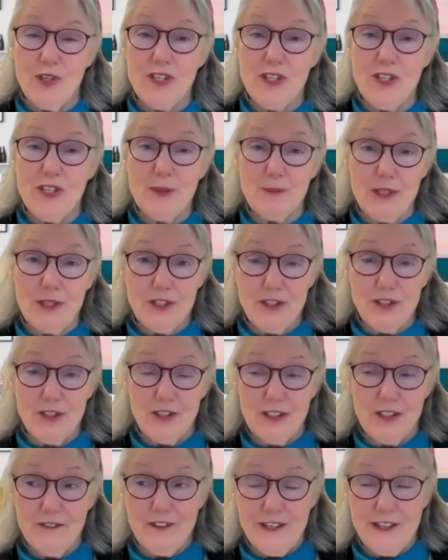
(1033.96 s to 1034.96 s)
wouldn't it be
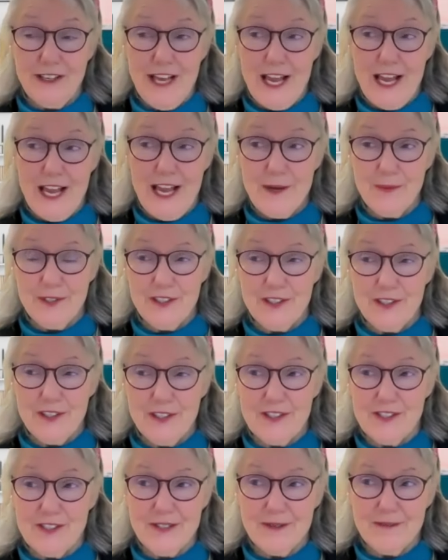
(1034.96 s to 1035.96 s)
good for light
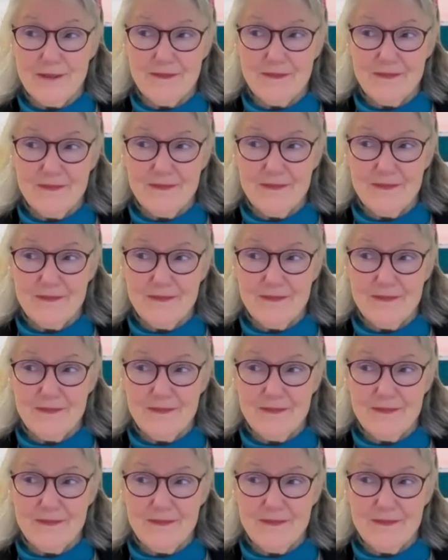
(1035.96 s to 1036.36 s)
workers